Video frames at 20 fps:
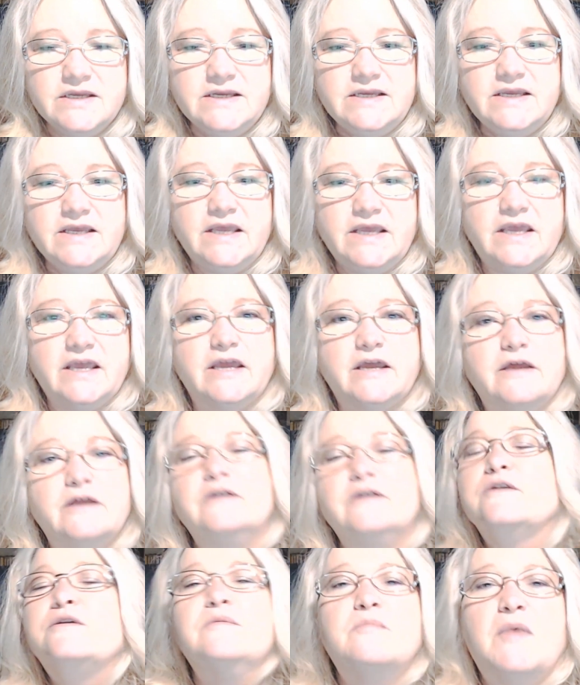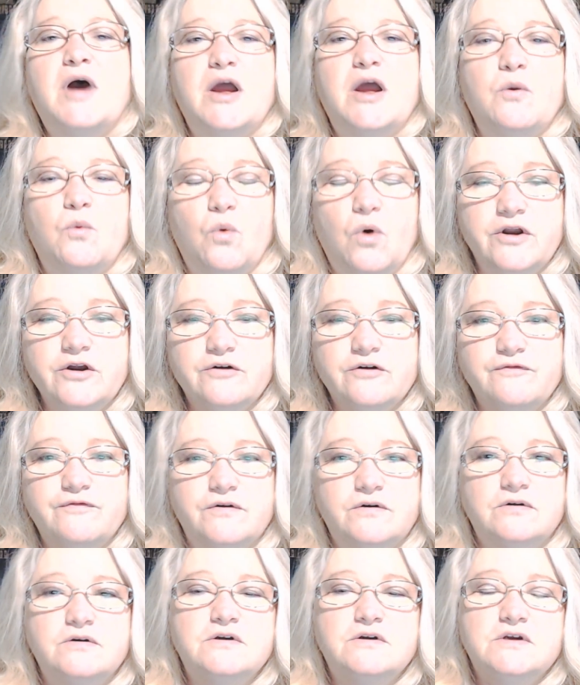And my
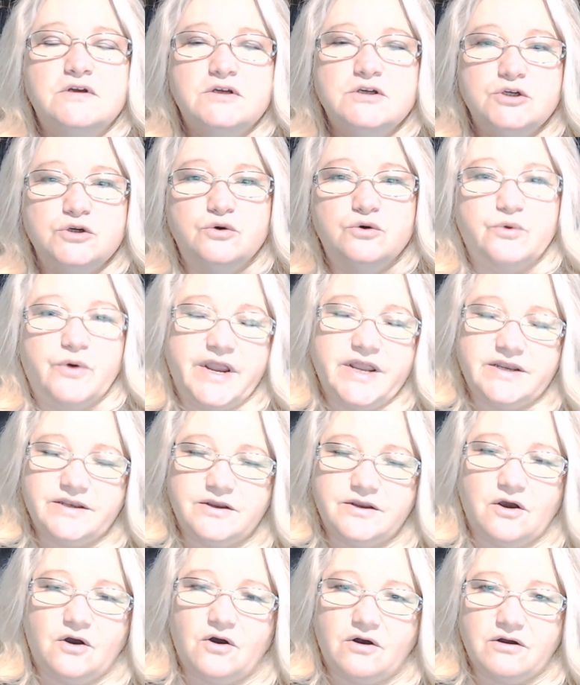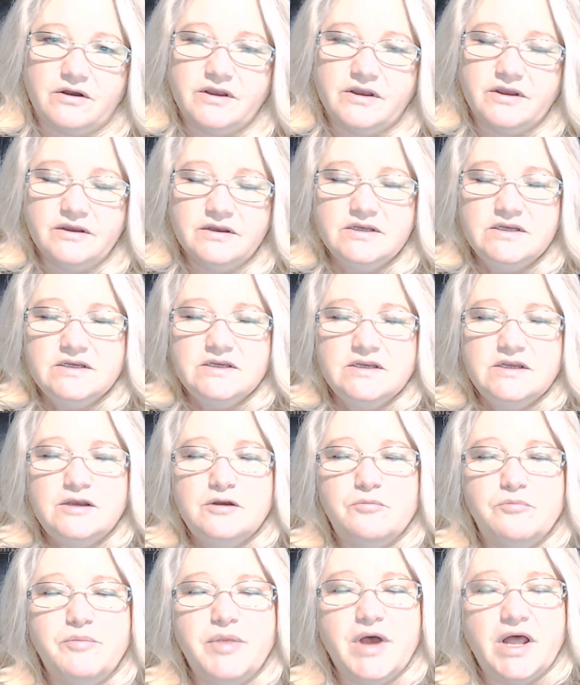wonderful grand dog,
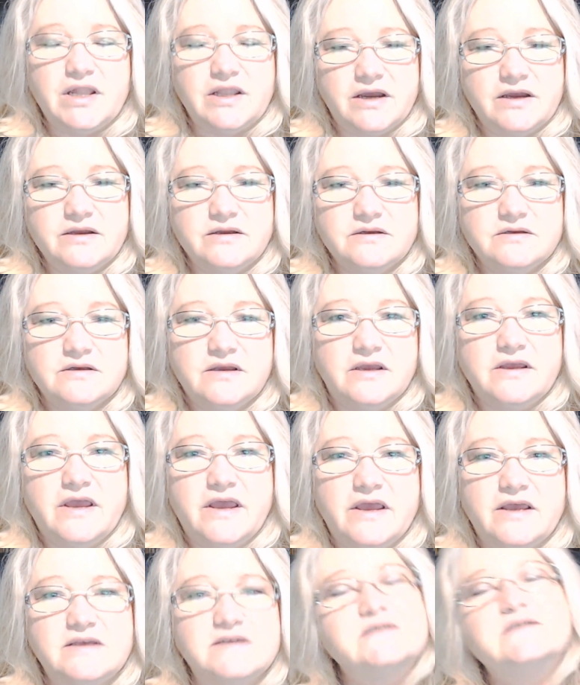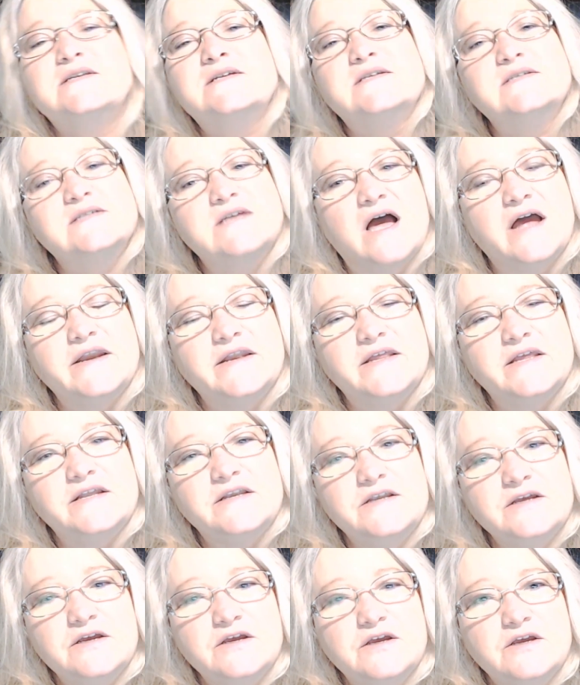Bella, has decided
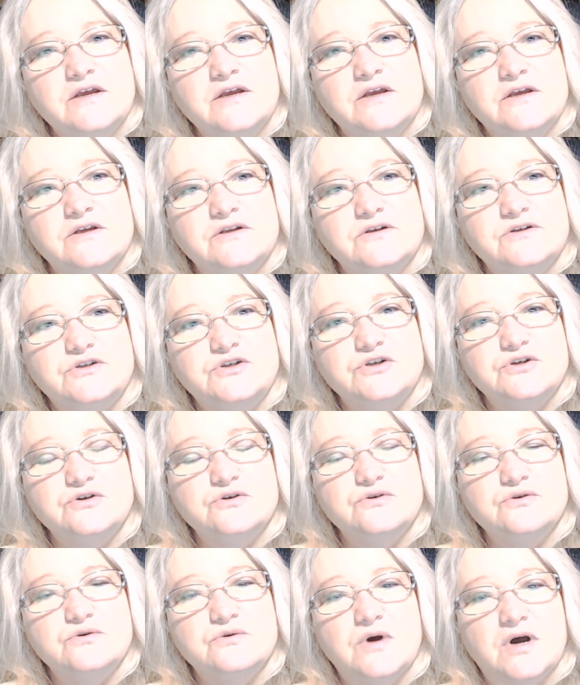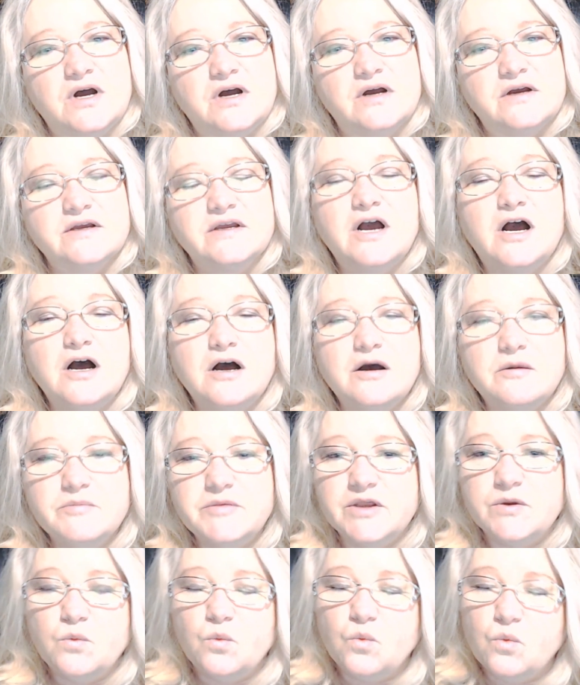to come
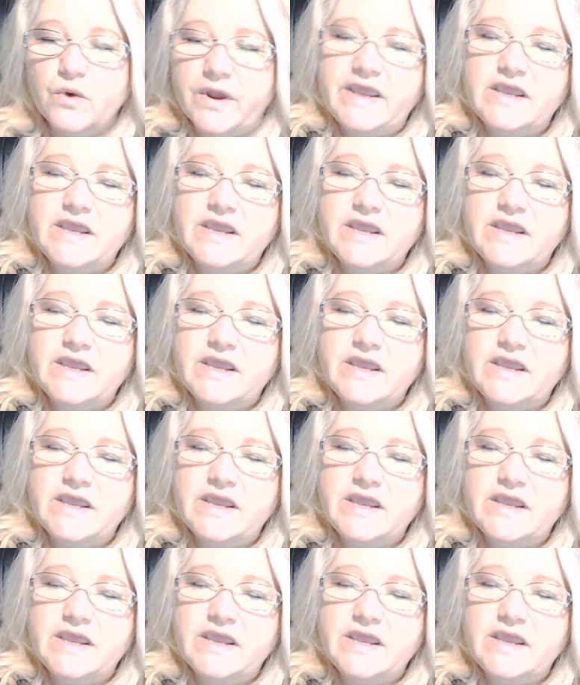and wake